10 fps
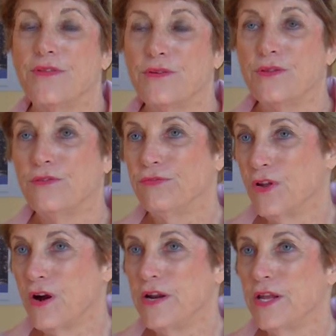Through the
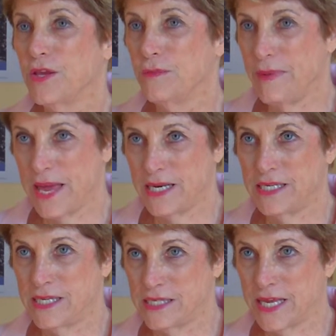Florida
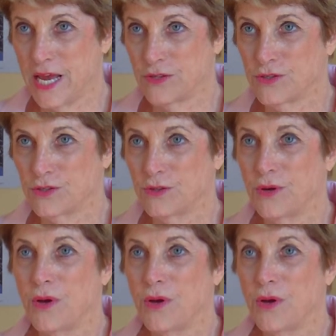Humanities Council,